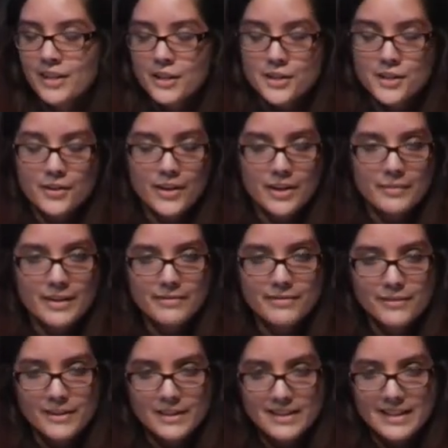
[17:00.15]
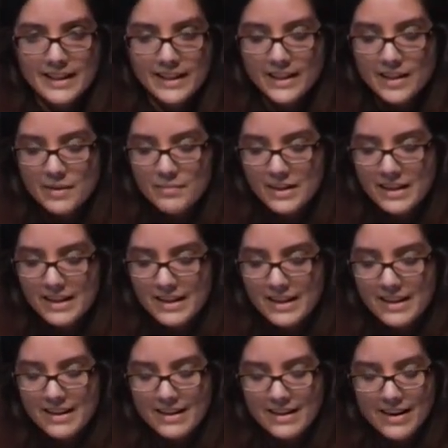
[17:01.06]
So I went for a second
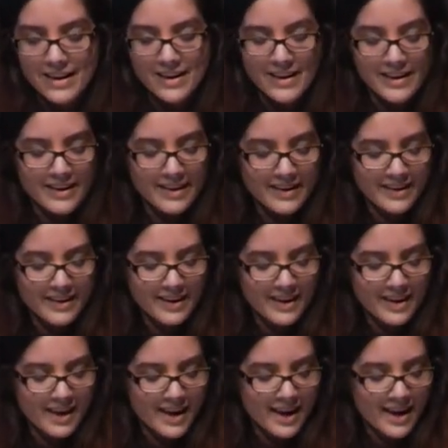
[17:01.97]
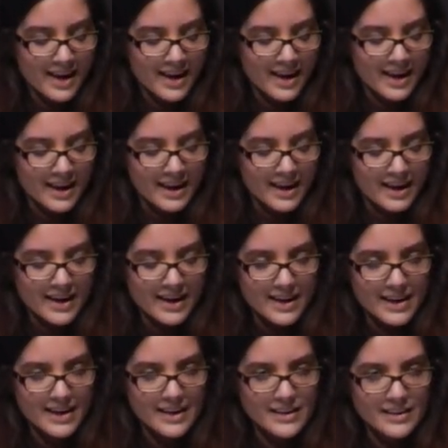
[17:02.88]
opinion.
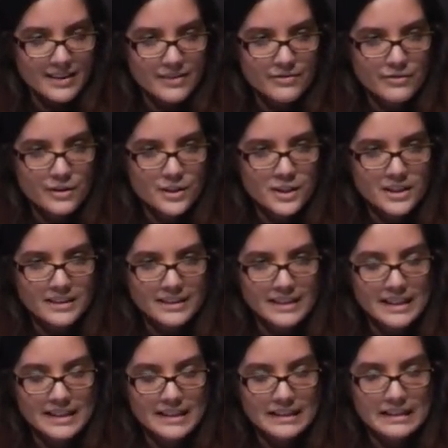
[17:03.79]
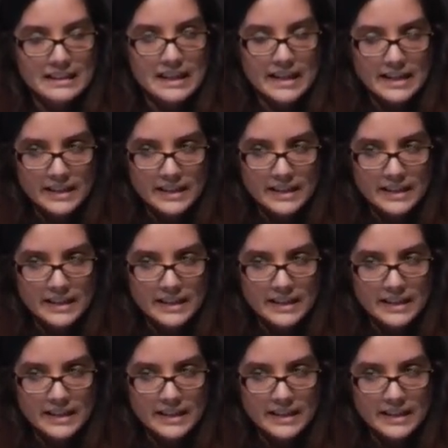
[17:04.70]
And unfortunately, I didn't like